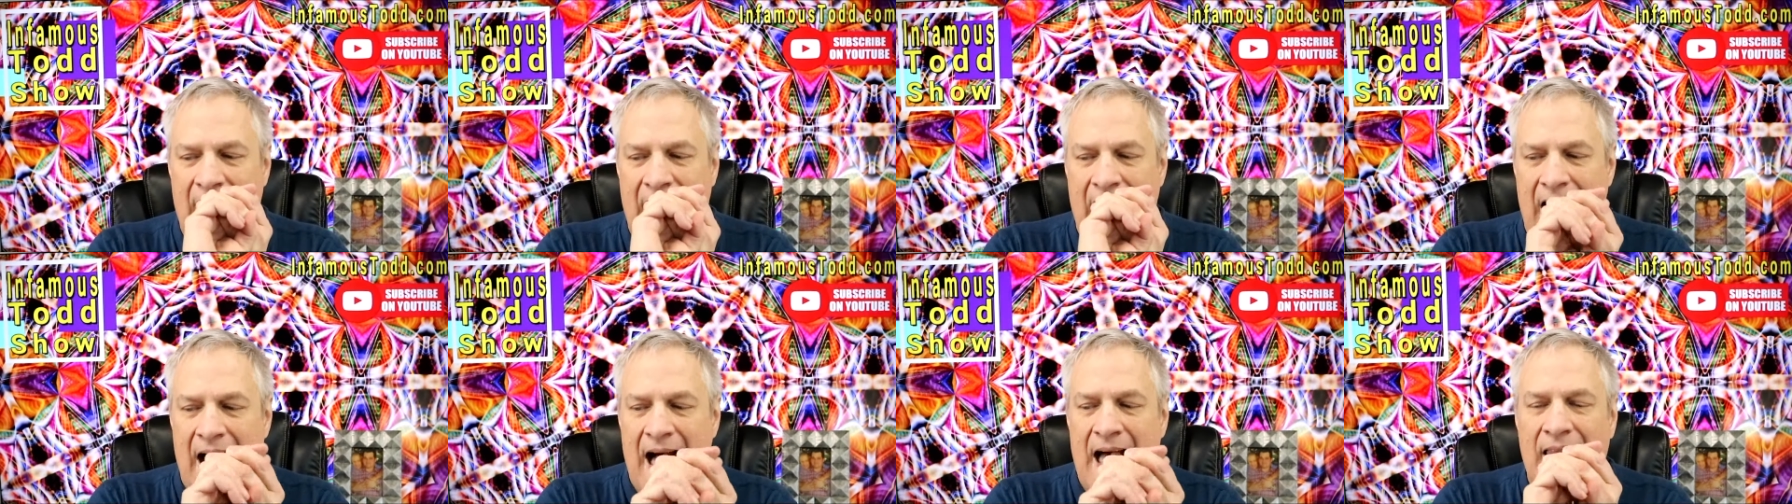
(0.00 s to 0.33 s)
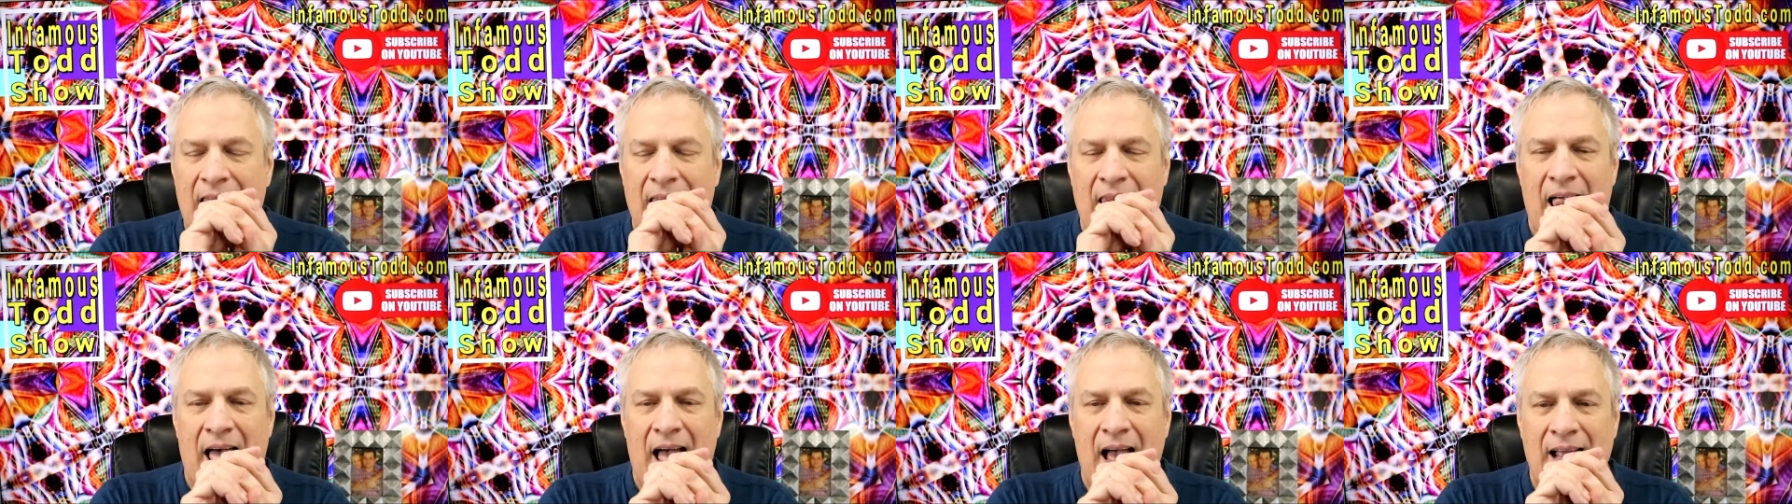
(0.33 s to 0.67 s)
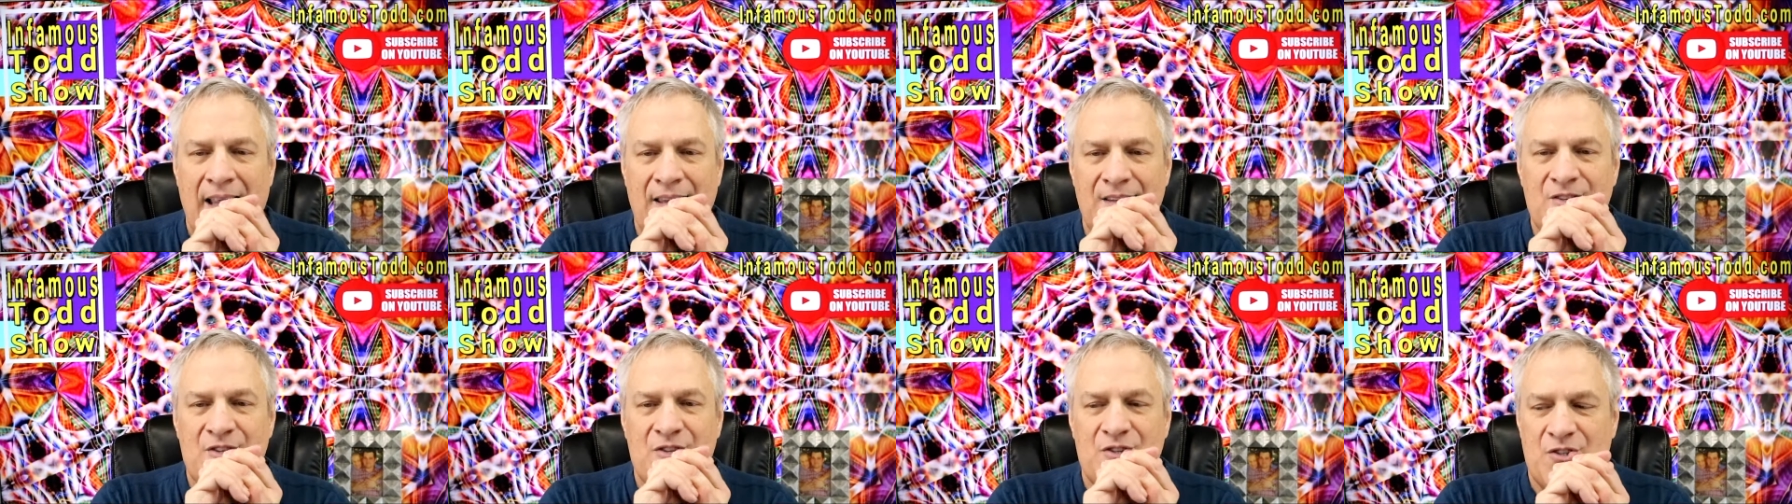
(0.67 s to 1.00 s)

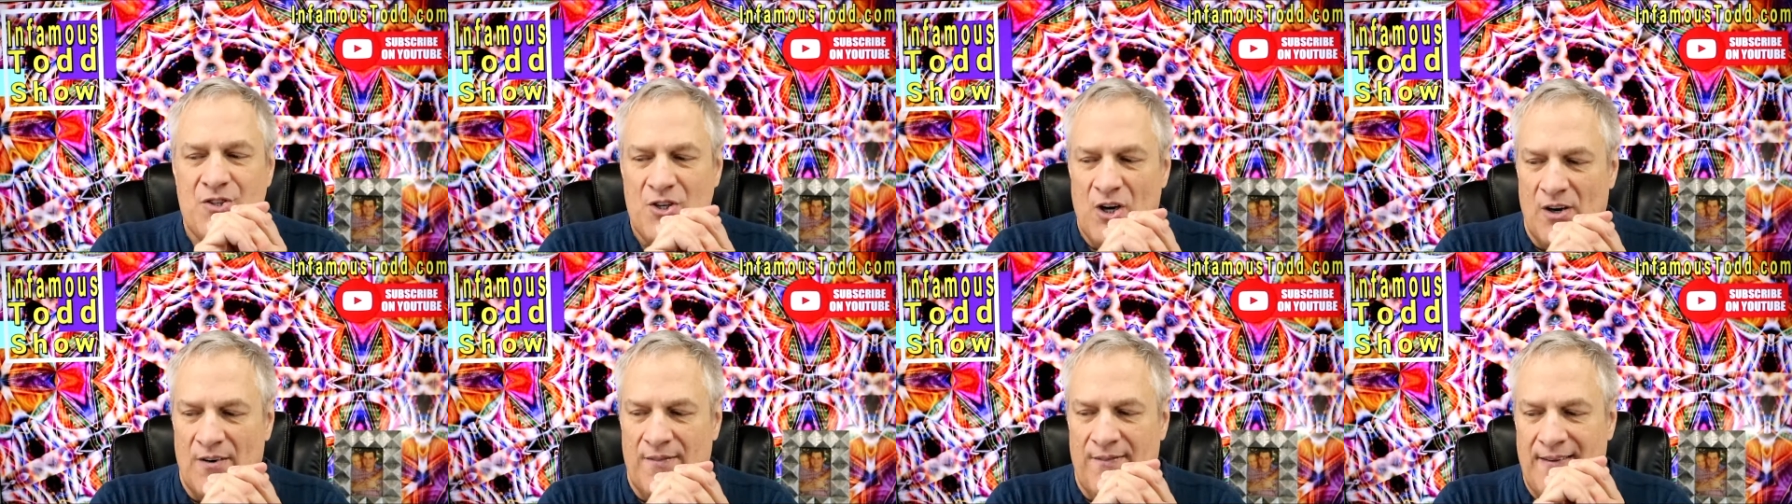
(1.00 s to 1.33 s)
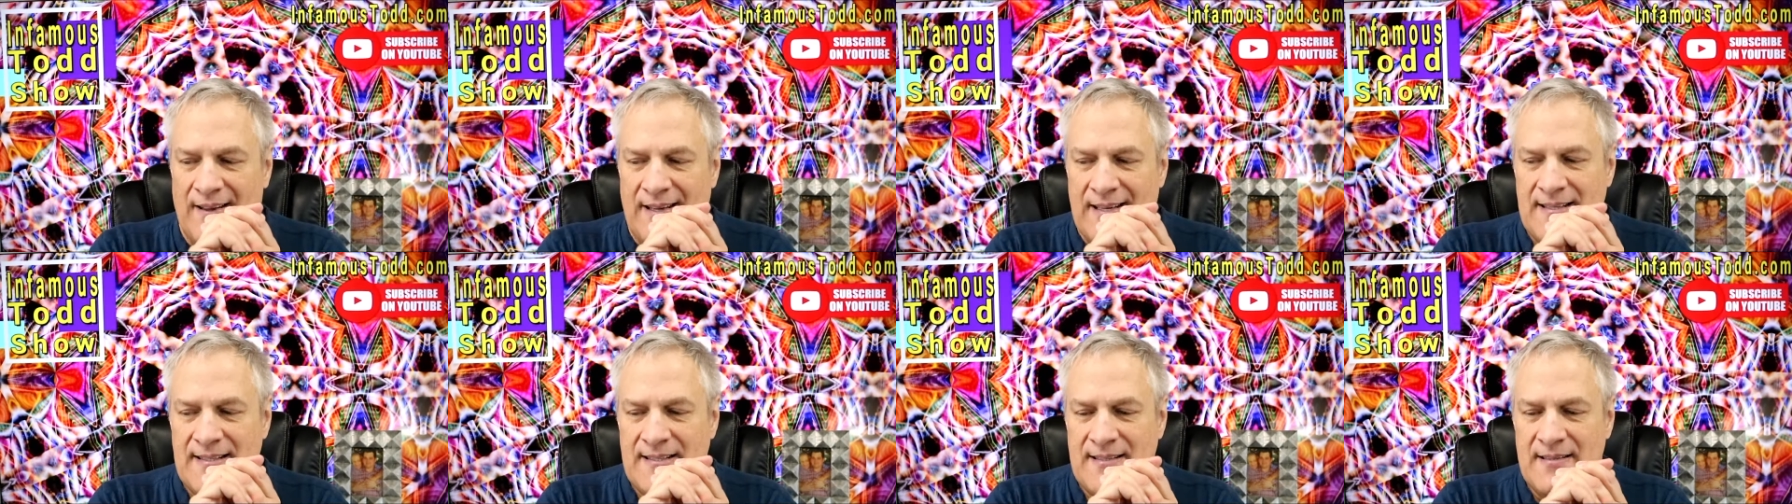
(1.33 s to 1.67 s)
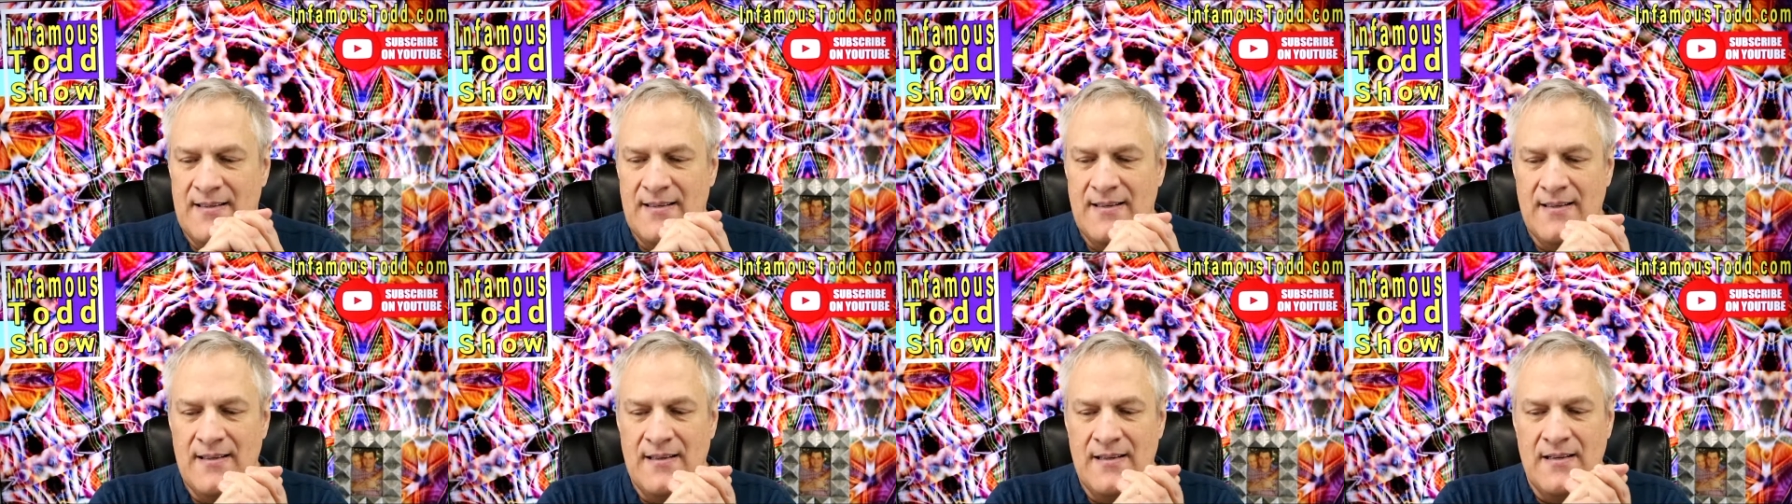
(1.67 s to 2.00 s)
online service.